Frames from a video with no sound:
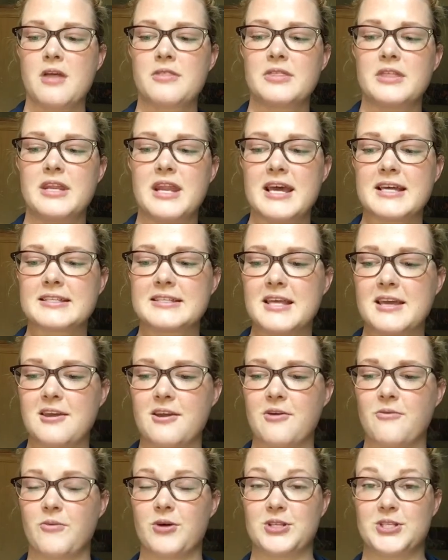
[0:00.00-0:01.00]
The next
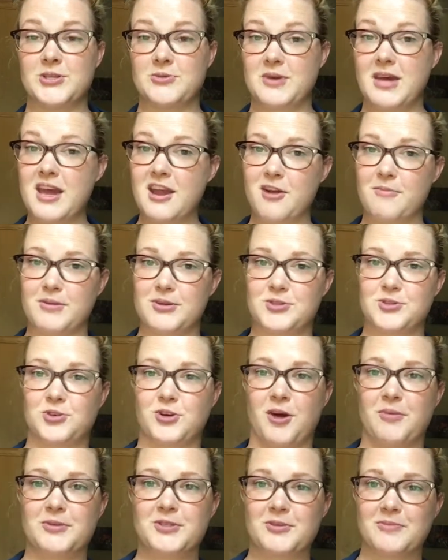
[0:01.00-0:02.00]
thing, once you get your menstrual
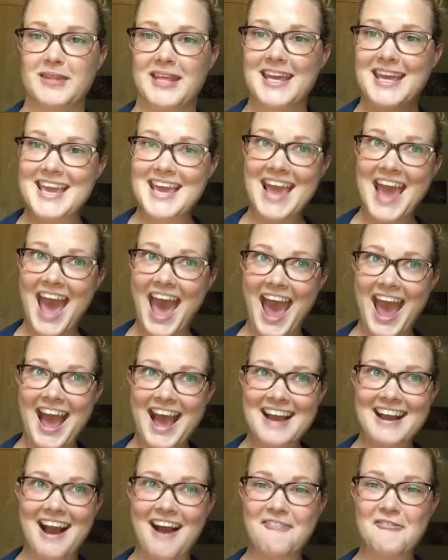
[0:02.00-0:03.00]
cup, is going to be like, yay,
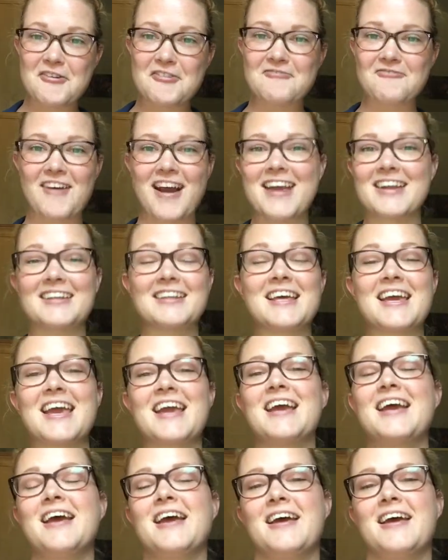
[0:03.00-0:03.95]
I got one finally.